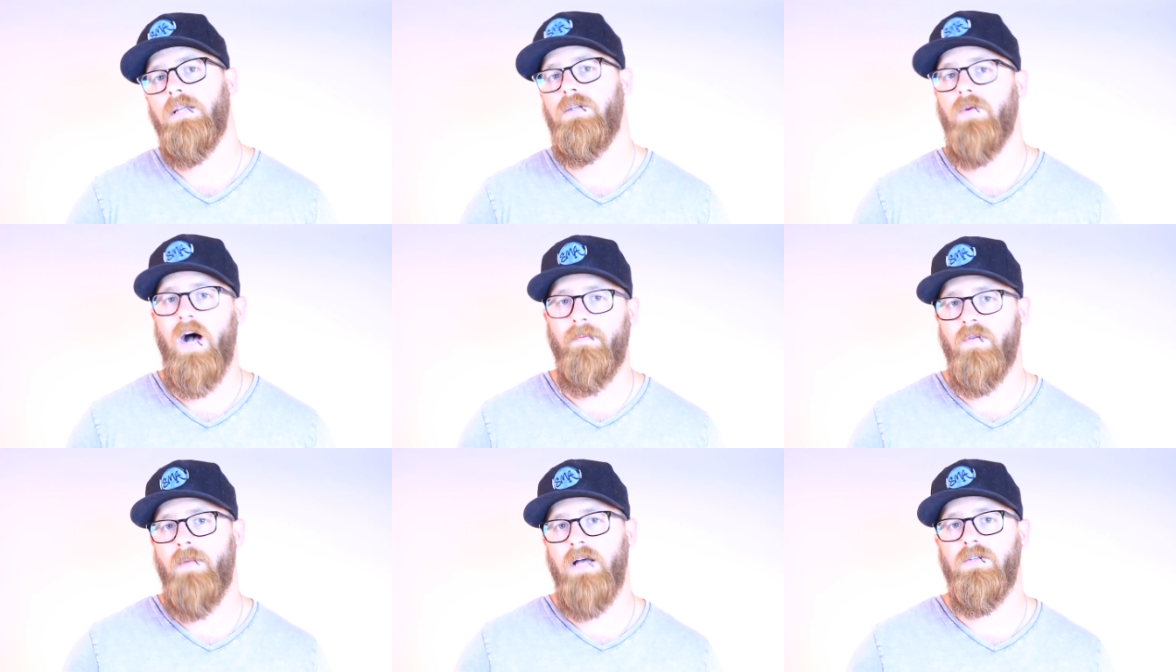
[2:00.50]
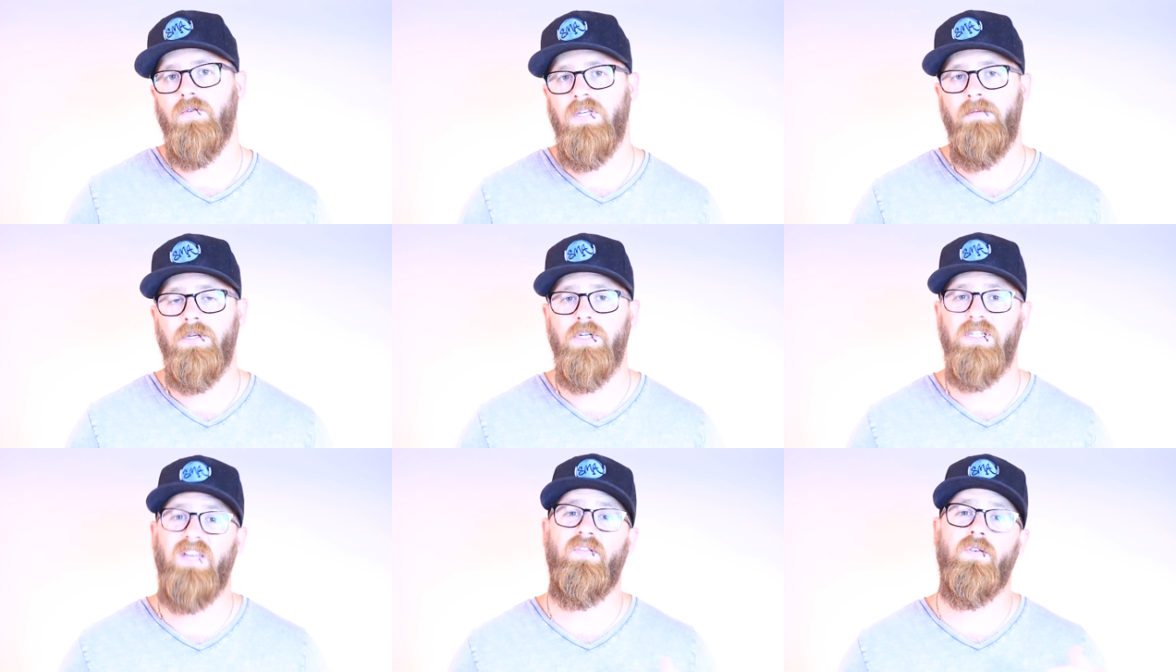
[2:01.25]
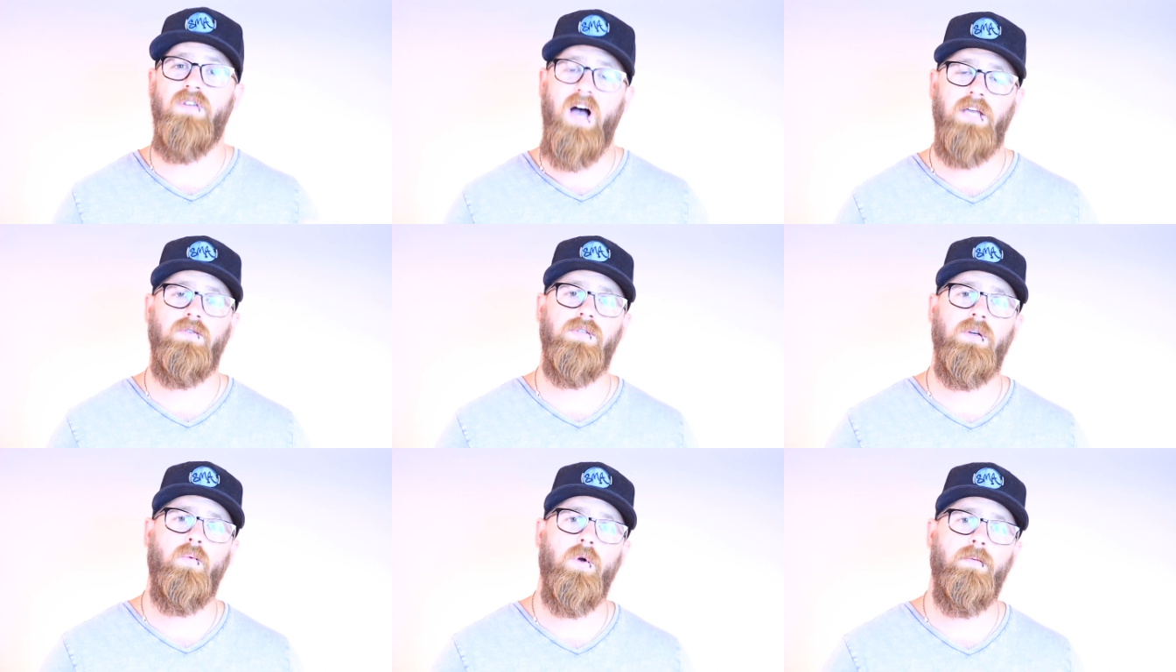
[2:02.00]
to optimize those images. If you're not using